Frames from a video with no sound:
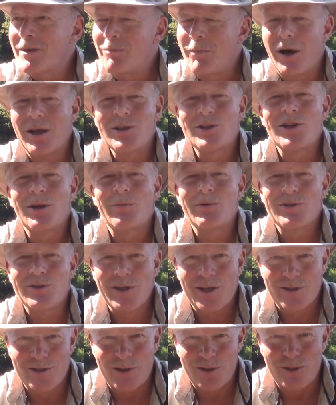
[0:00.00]
Mine's number
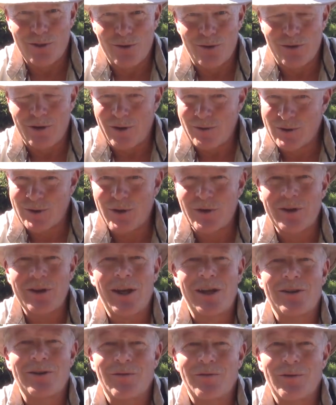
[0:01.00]
62, and I'll show you
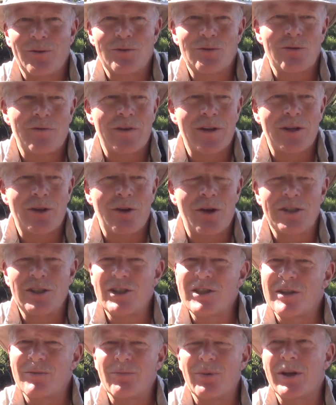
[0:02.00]
that in a future video. I
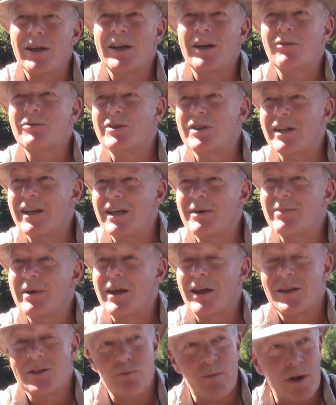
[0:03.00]
just didn't bring it out today
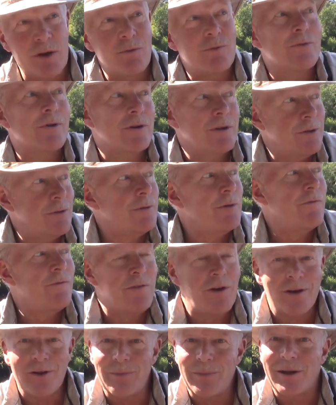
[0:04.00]
because, well, we're under a
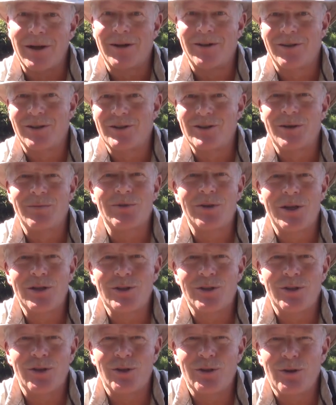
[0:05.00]
fire ban, and the
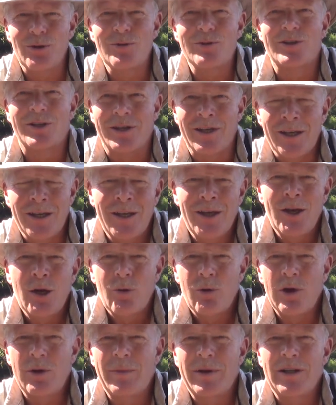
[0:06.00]
temptation to use it
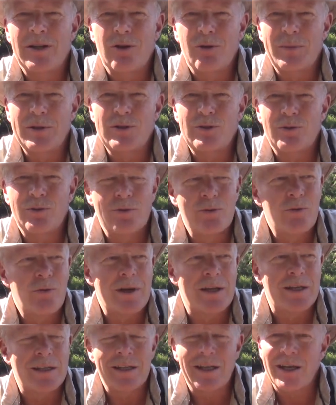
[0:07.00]
would have been a little bit too
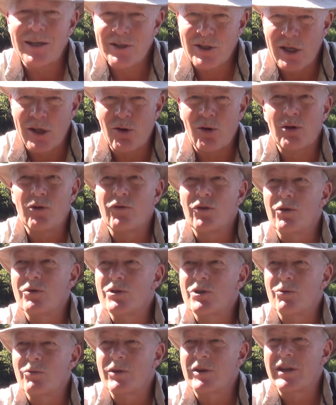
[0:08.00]
great. Yes, I could have
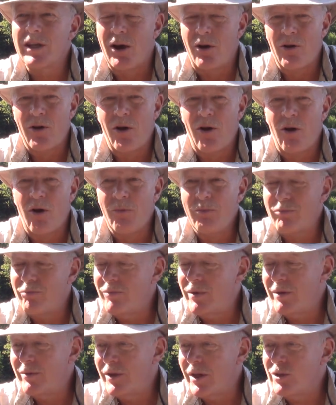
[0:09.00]
used it with the alcohol.
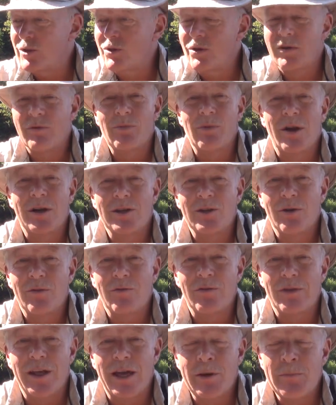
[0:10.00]
Maybe I should have brought it out
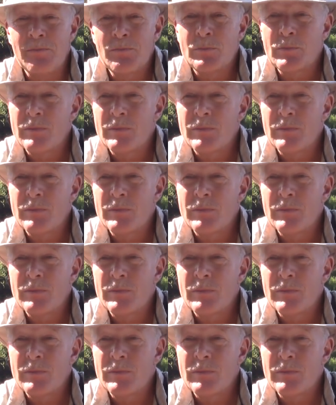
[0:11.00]
for that.